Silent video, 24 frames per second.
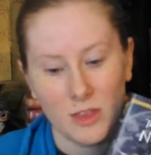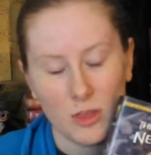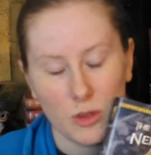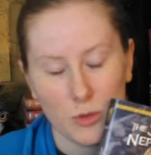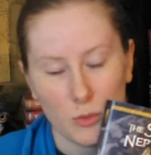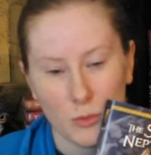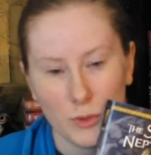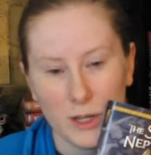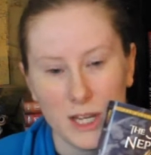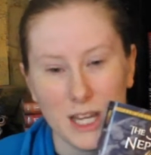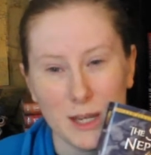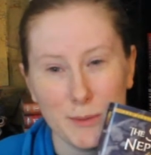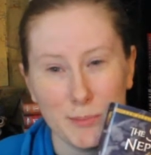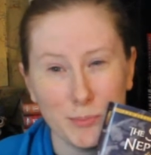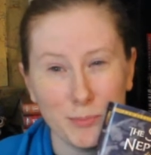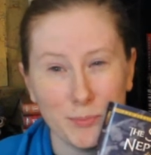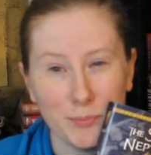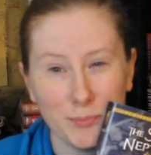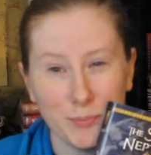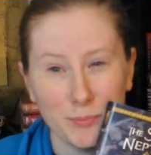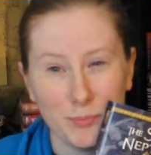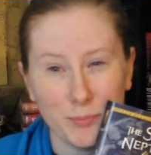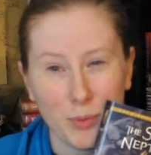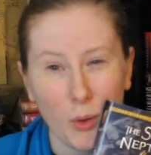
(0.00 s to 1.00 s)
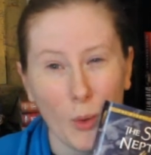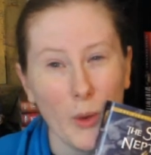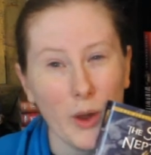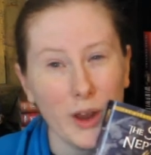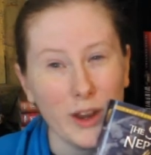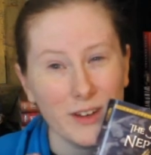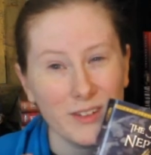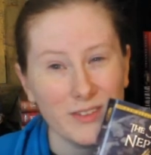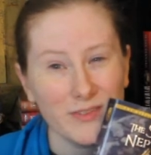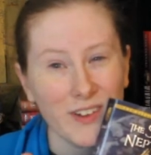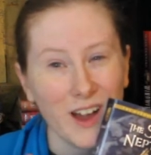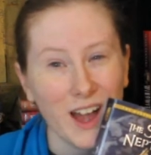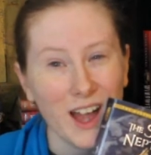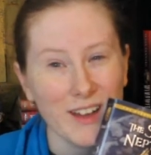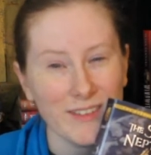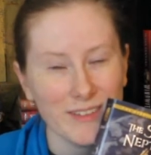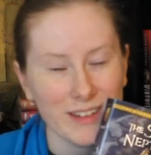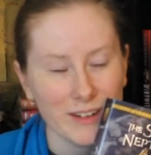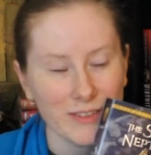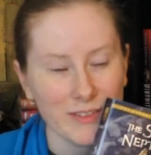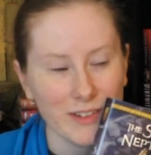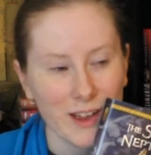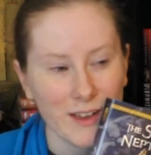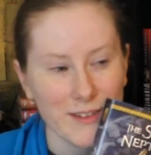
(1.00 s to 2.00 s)
3.5
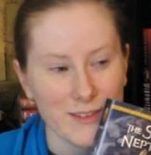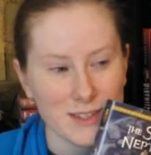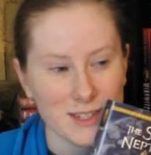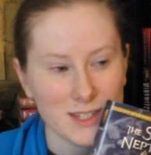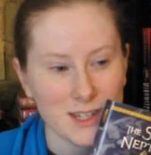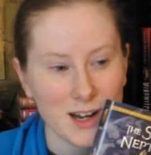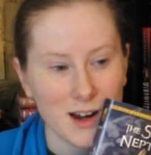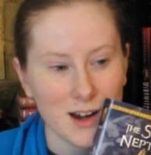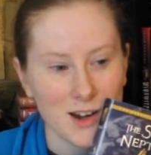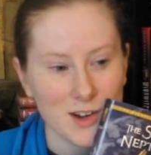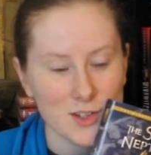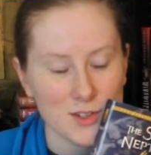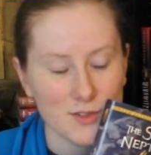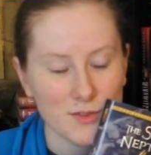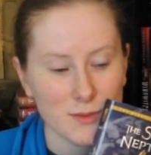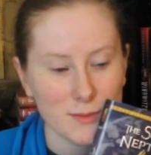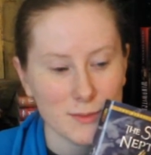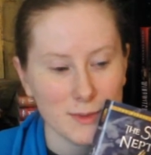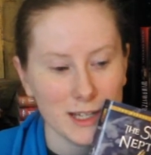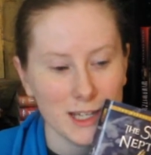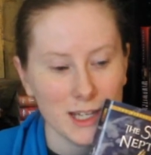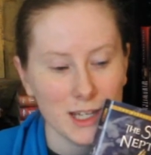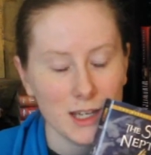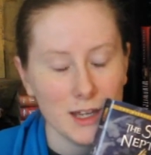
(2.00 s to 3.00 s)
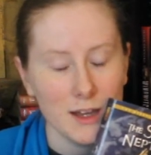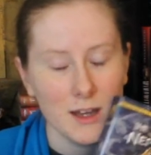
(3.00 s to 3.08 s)
out of 5 stars for me.